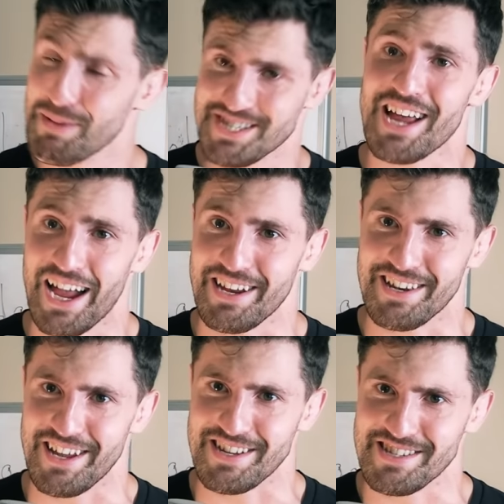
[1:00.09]
I'm a
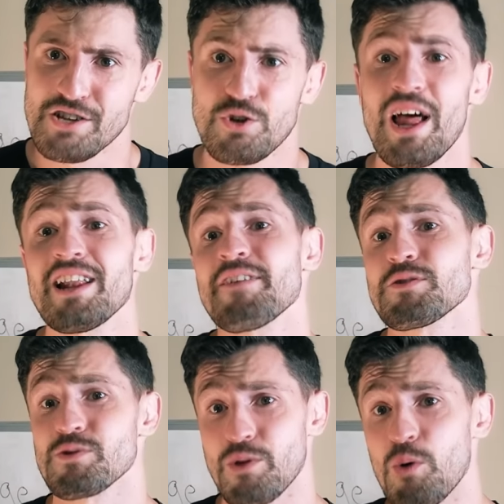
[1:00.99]
scientist. So that left
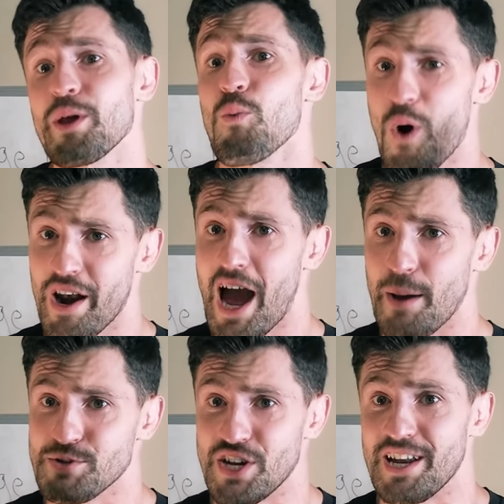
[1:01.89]
us with only one
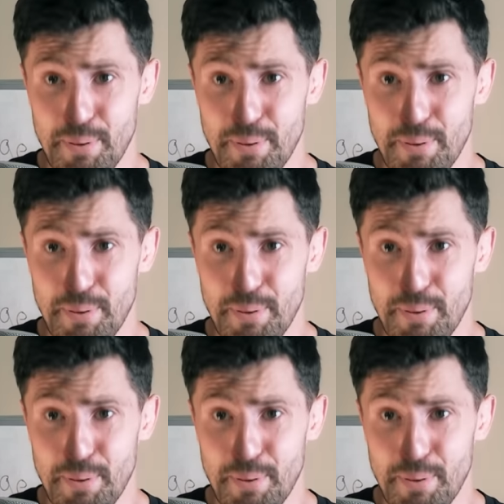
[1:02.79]
option.